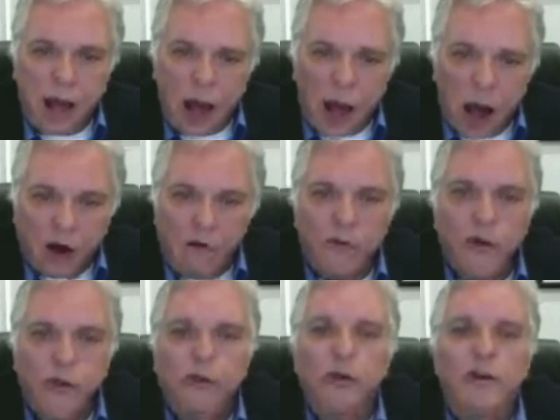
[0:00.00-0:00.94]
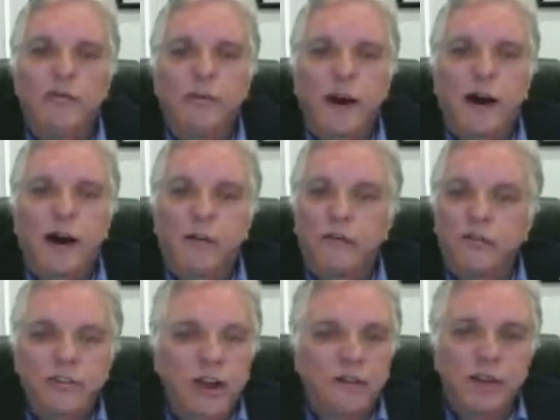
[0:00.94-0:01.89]
of the 35,
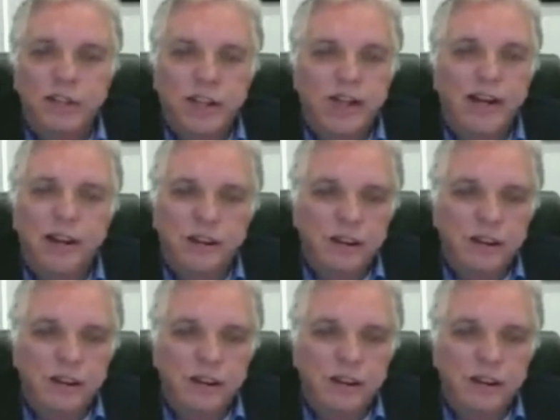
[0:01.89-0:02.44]
17